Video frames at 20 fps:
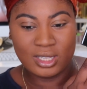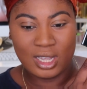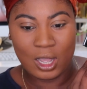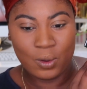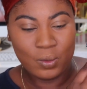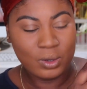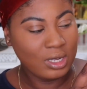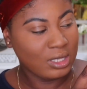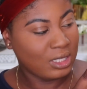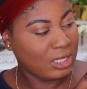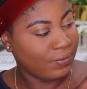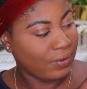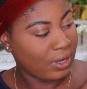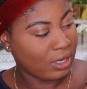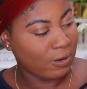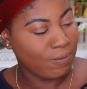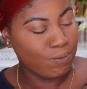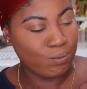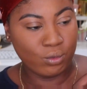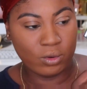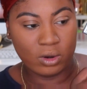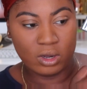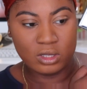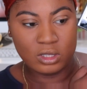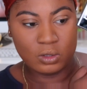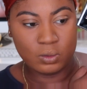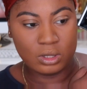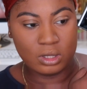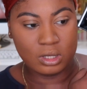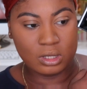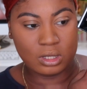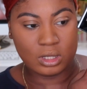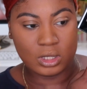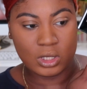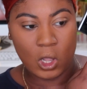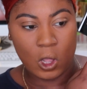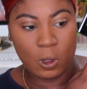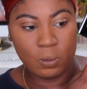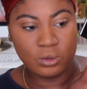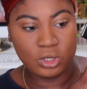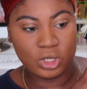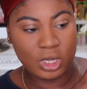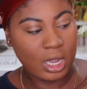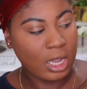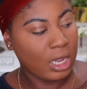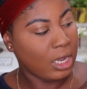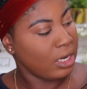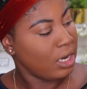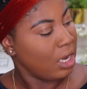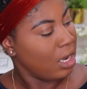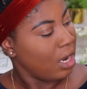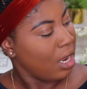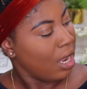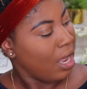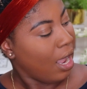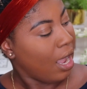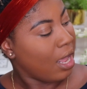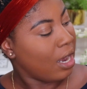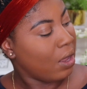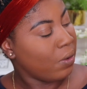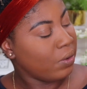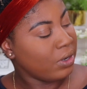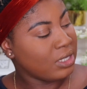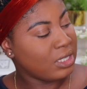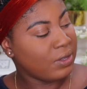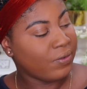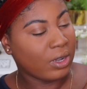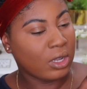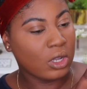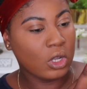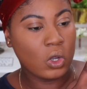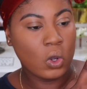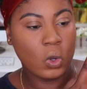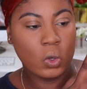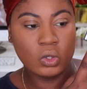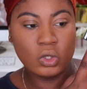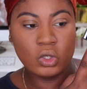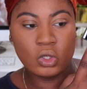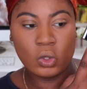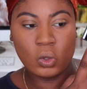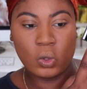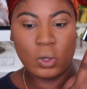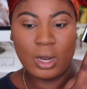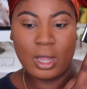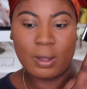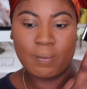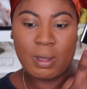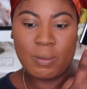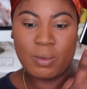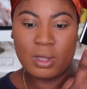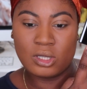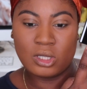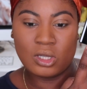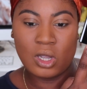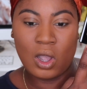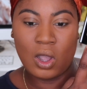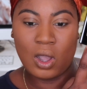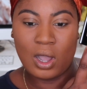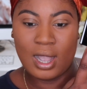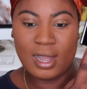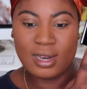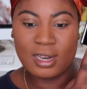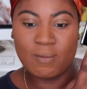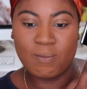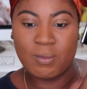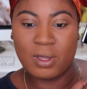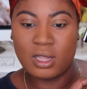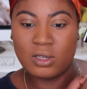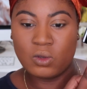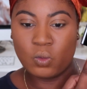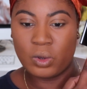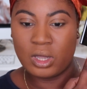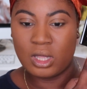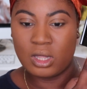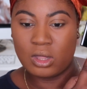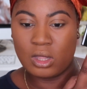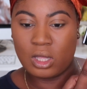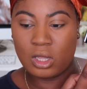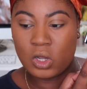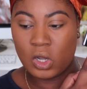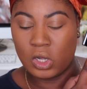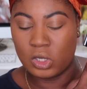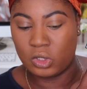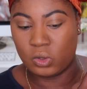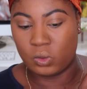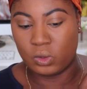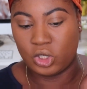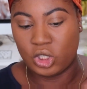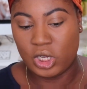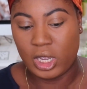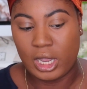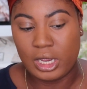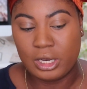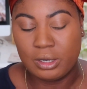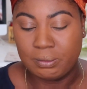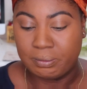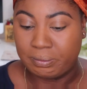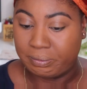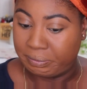I want to see if I can bronze with the Sculpt shade, and I want to see if I can contour like maybe tiny bit with the contour shade.